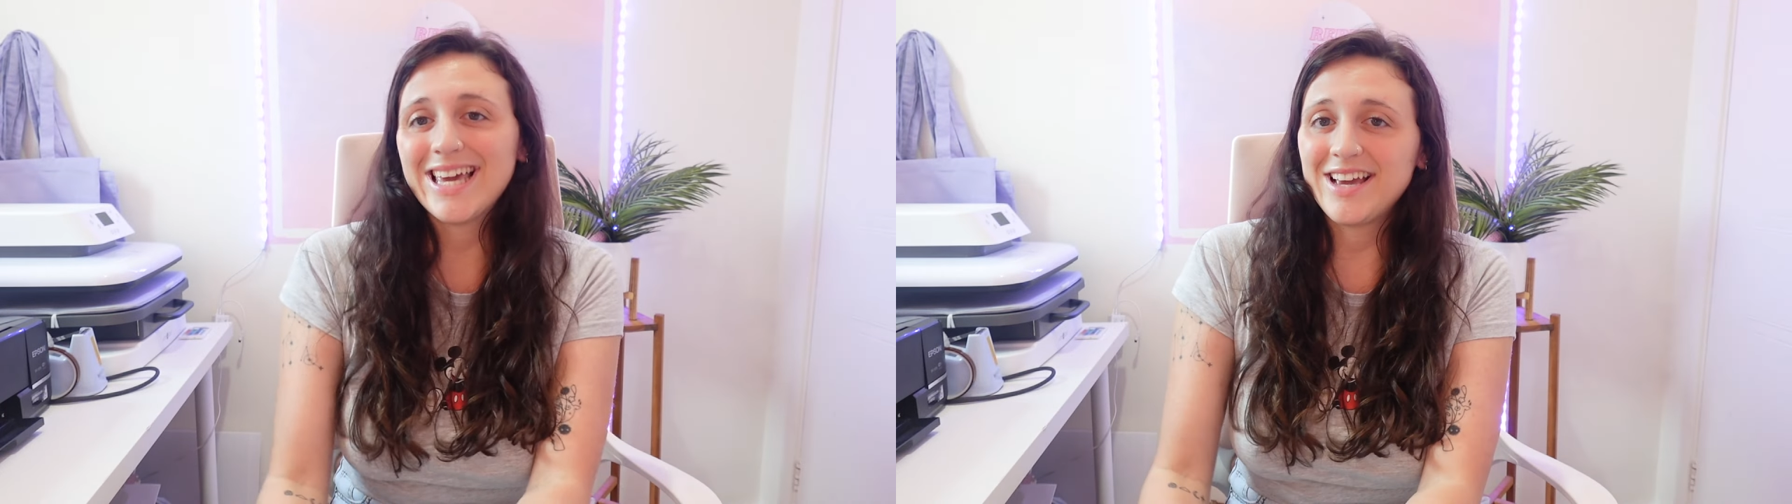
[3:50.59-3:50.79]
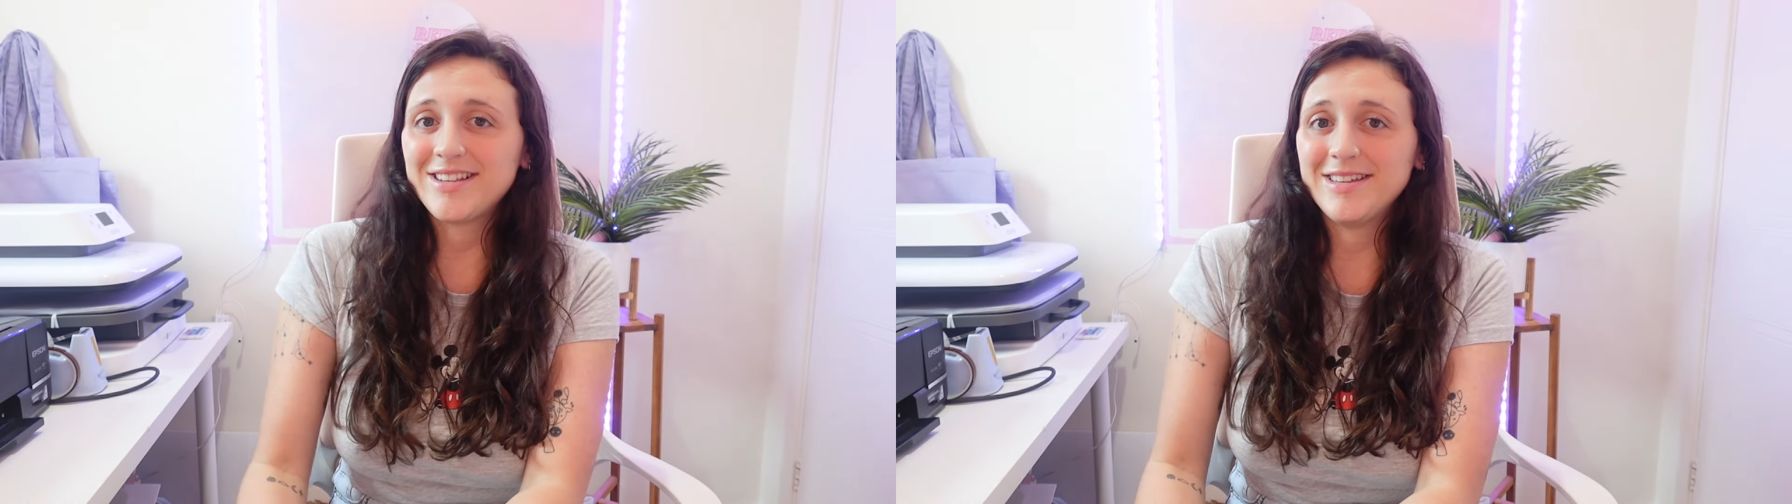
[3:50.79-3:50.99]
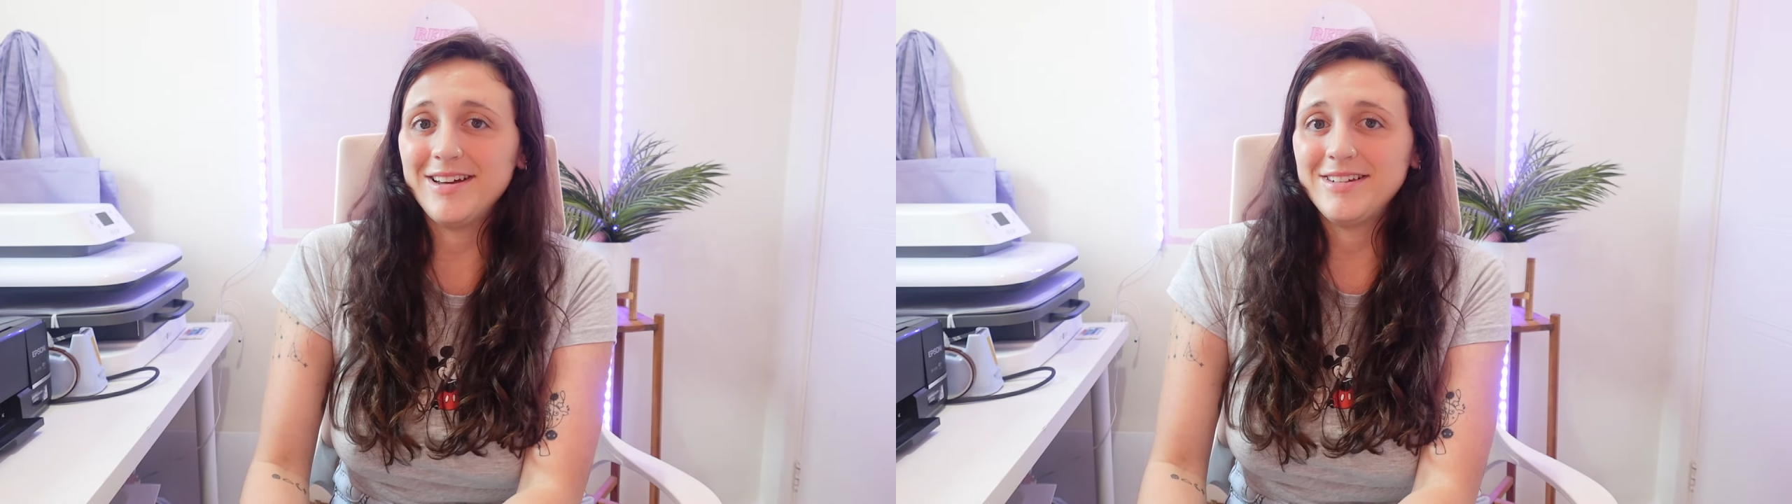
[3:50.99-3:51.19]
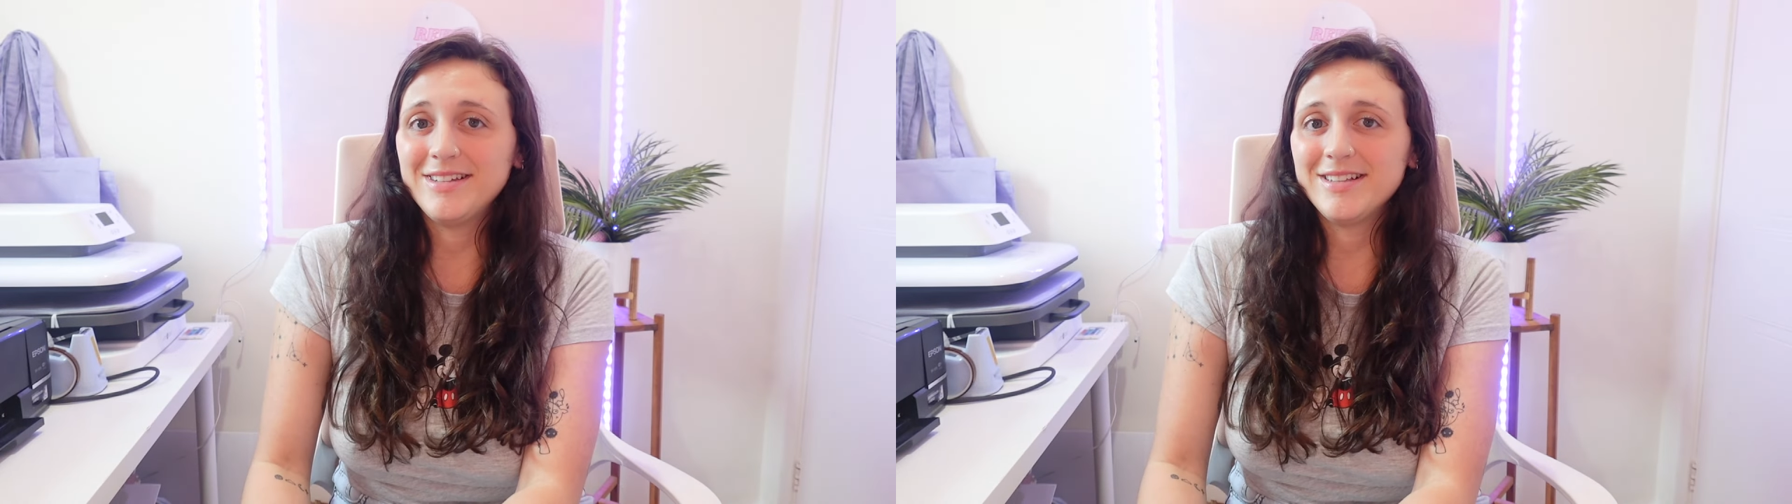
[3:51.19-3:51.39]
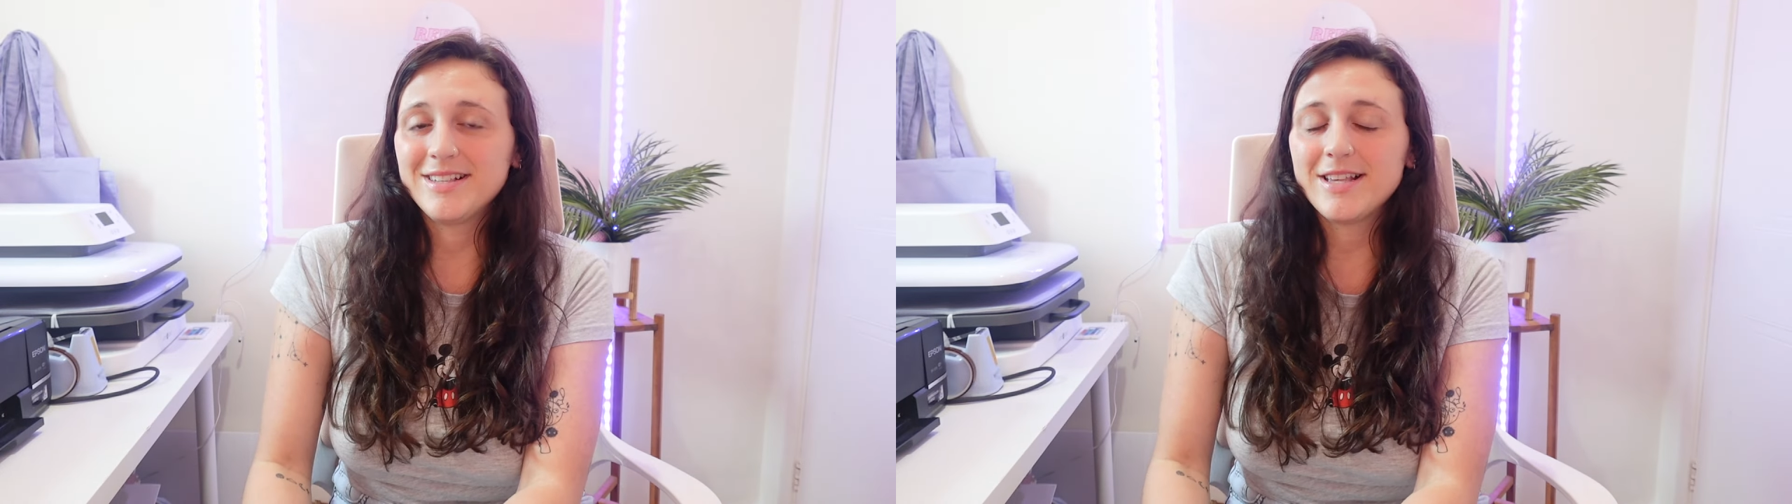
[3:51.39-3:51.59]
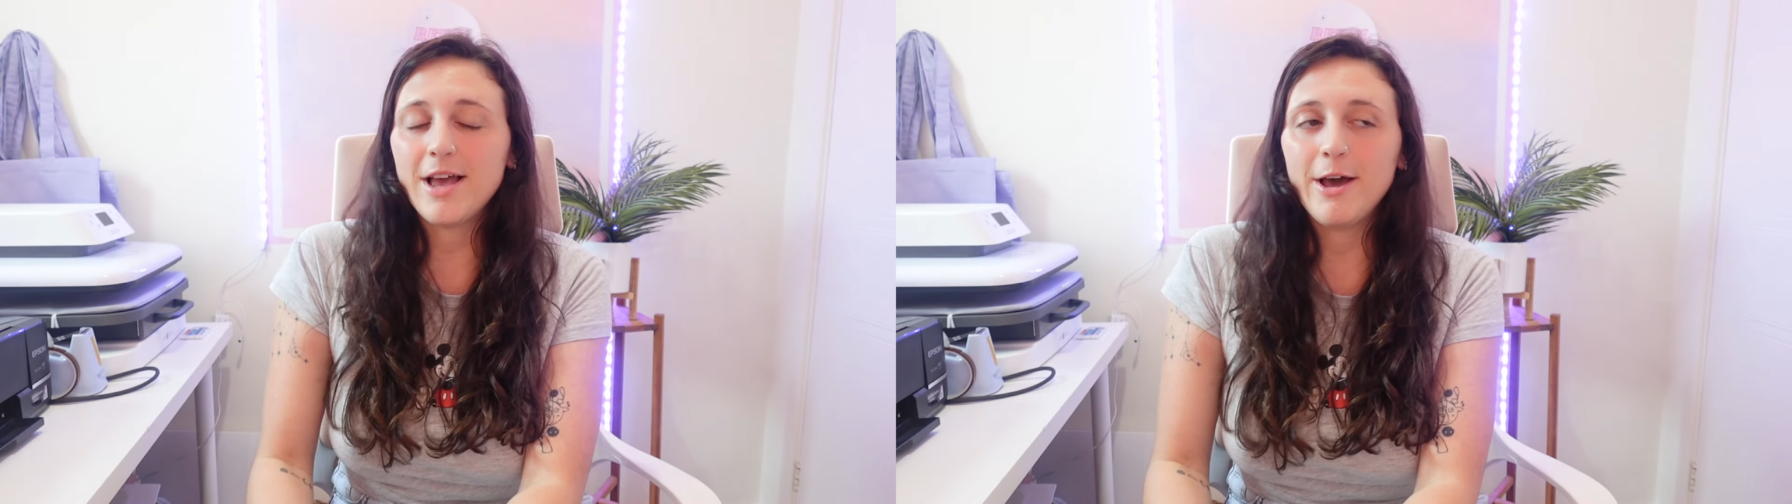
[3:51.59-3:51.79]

Kickstarters